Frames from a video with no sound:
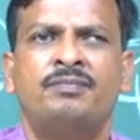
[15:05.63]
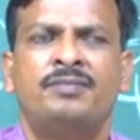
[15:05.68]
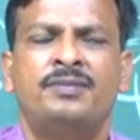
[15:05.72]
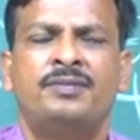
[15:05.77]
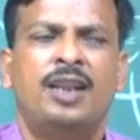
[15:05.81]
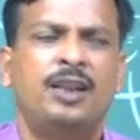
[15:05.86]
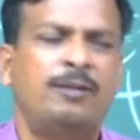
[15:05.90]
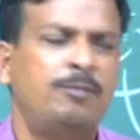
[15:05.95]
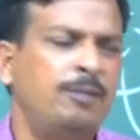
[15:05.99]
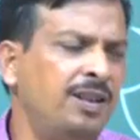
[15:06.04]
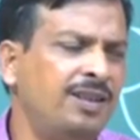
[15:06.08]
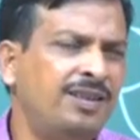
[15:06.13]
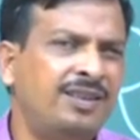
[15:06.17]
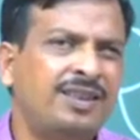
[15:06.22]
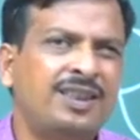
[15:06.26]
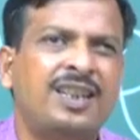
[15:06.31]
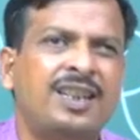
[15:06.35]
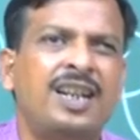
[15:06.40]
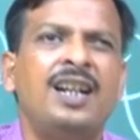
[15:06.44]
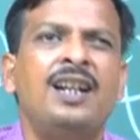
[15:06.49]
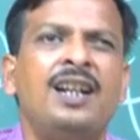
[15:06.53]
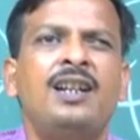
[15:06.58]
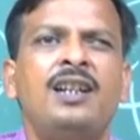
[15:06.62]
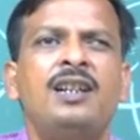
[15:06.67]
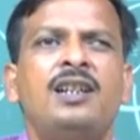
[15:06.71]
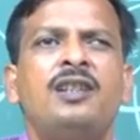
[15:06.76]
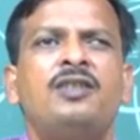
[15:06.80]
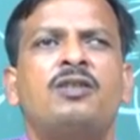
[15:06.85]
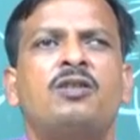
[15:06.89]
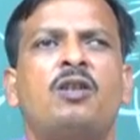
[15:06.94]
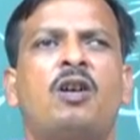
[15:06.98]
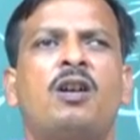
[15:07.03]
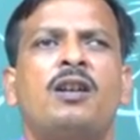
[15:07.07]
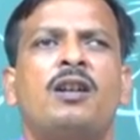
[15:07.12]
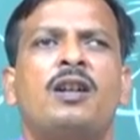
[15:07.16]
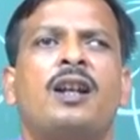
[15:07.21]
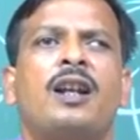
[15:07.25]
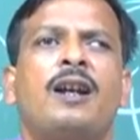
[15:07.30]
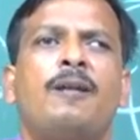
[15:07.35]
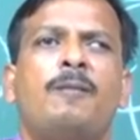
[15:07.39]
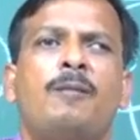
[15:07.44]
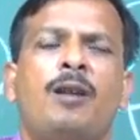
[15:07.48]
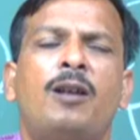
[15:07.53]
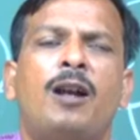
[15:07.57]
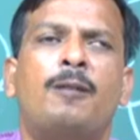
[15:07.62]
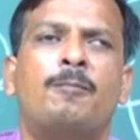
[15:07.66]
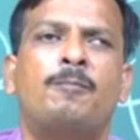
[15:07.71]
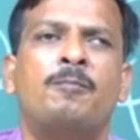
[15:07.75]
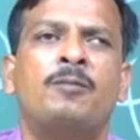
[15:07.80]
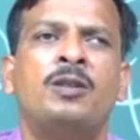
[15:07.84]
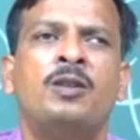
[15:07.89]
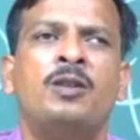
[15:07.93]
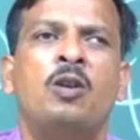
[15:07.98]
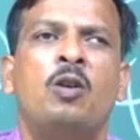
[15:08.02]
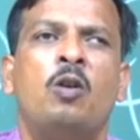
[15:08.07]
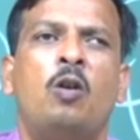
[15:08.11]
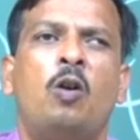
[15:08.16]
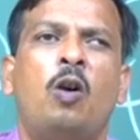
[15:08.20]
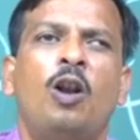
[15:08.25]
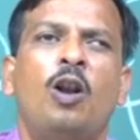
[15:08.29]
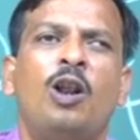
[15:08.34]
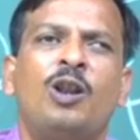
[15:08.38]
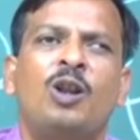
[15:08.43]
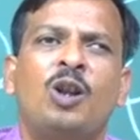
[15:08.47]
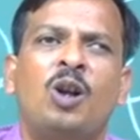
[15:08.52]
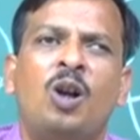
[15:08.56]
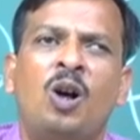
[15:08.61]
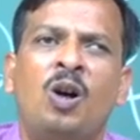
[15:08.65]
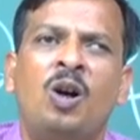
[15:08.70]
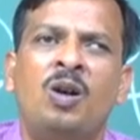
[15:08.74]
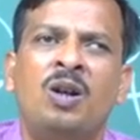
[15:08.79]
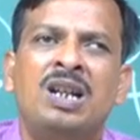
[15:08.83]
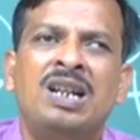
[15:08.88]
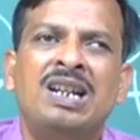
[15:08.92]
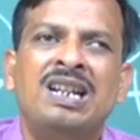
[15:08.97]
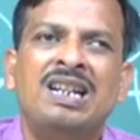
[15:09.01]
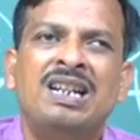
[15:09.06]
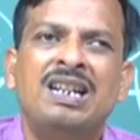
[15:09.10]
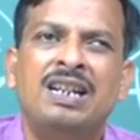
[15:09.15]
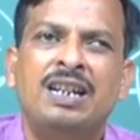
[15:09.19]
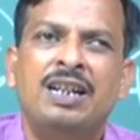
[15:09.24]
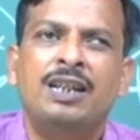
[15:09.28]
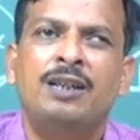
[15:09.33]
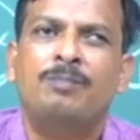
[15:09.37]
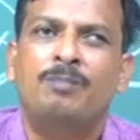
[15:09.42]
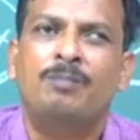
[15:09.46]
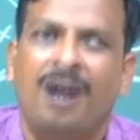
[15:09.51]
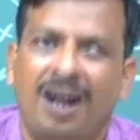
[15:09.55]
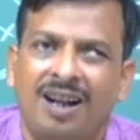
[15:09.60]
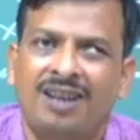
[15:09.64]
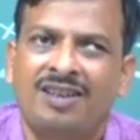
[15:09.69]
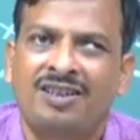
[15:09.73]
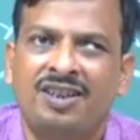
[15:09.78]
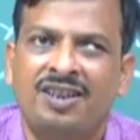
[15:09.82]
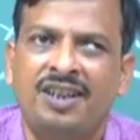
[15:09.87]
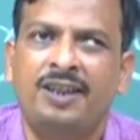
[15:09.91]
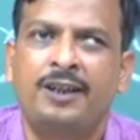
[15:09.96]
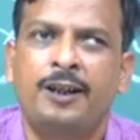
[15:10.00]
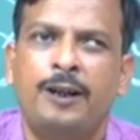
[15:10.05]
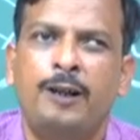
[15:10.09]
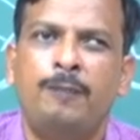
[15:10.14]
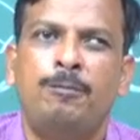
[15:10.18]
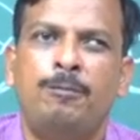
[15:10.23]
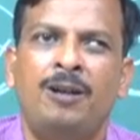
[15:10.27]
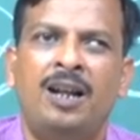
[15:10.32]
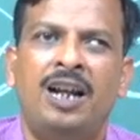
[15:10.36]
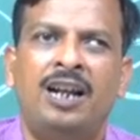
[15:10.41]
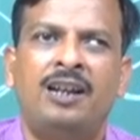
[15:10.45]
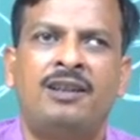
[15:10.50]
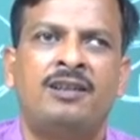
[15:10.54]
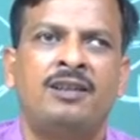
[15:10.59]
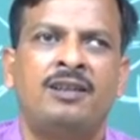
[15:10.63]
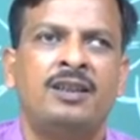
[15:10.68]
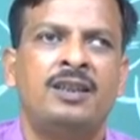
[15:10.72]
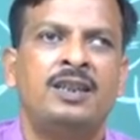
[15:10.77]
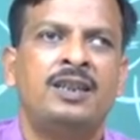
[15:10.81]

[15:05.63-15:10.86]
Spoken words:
That means skill is not developed, although his mark sheet reflect